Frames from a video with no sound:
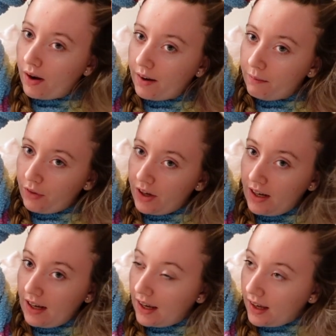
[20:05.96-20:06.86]
I'm
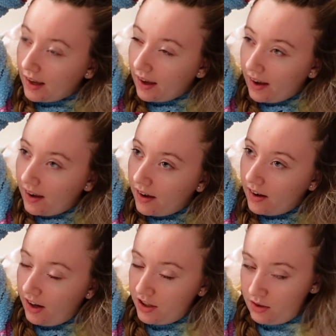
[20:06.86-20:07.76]
reading a
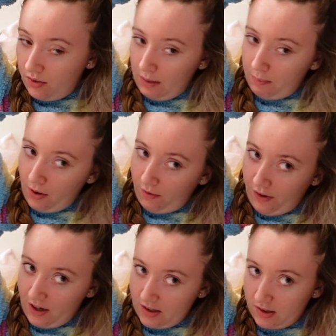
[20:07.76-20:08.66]
not so great book
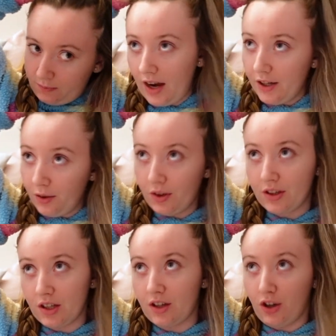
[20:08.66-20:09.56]
first. I know
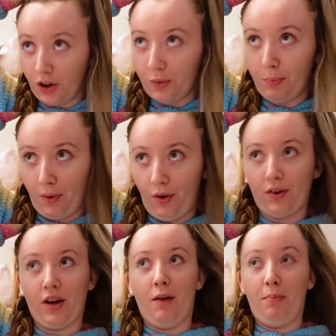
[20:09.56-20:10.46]
there's a good
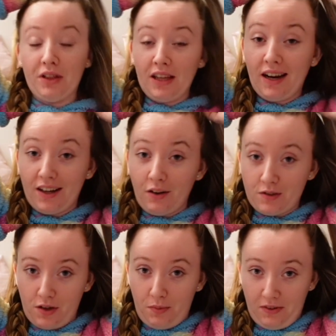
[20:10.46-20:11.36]
book, a book that I know is
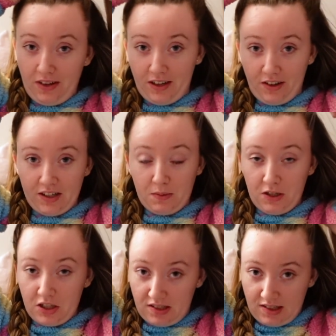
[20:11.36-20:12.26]
going to be really good,
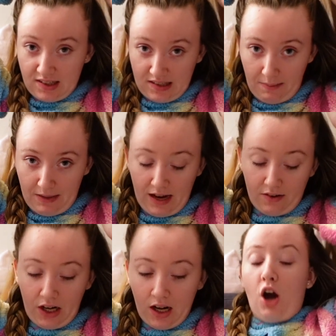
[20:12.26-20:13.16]
especially since it's Emily
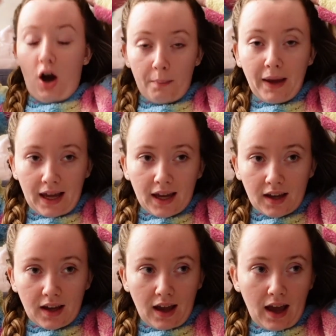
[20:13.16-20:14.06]
Henry, coming.
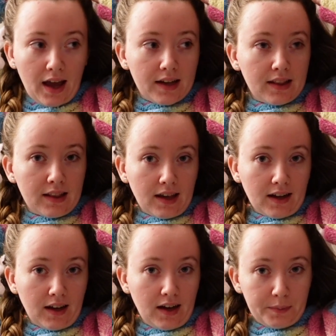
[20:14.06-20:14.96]
And that
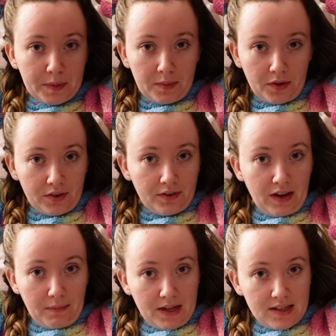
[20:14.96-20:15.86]
kind of helps me
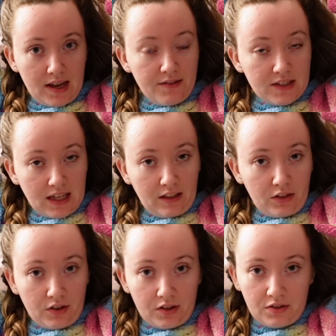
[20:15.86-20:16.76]
motivate myself to get
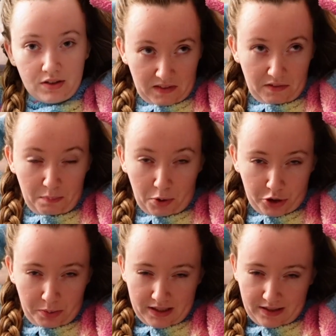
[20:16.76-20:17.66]
through, even
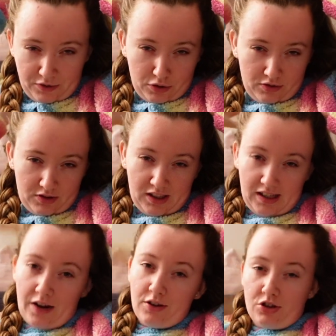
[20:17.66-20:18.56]
push myself to sit
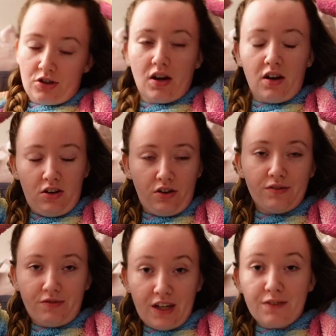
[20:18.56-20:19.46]
down and just, oh look,
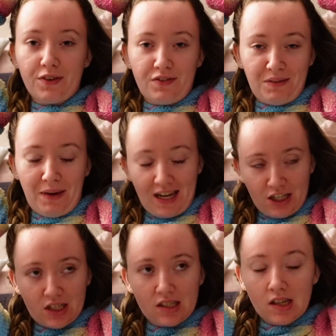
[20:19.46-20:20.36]
read 50
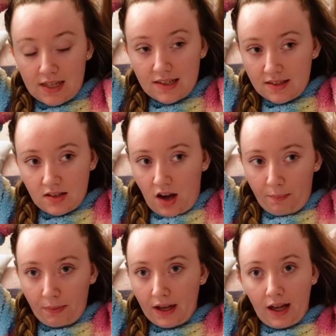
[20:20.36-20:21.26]
pages. This has
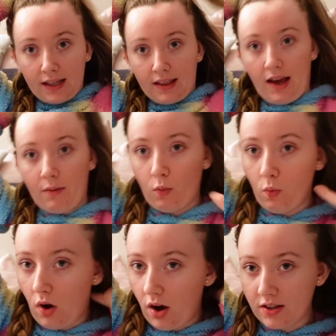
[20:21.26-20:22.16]
not been like that
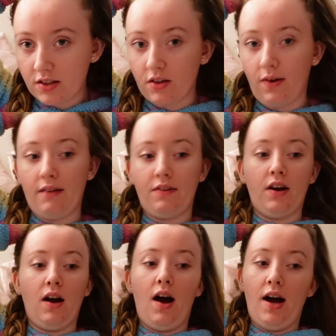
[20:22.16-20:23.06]

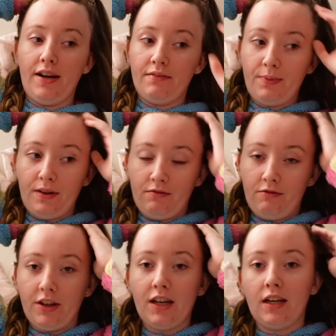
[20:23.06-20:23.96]
whatsoever. I've been
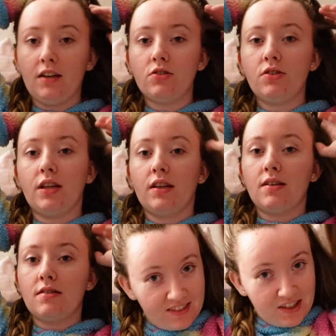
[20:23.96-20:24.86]
really enjoying
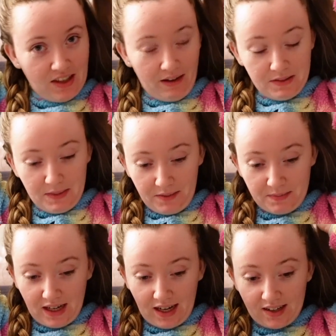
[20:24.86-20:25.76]
this. So that was my
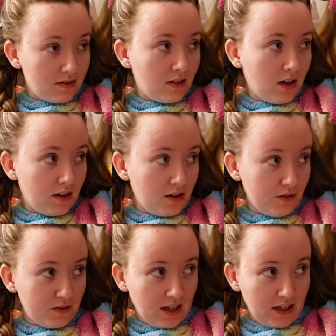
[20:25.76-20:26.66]
update. Not
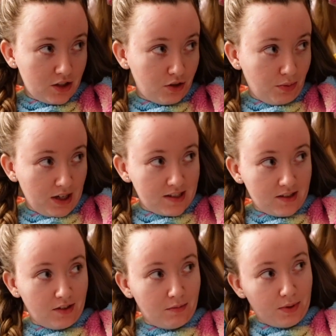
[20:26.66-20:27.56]
enough to get 2 braids
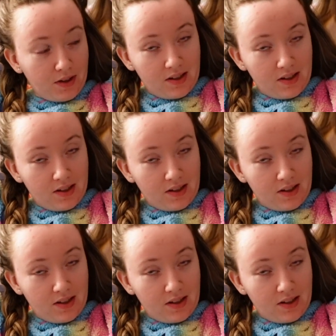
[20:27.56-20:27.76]
done, but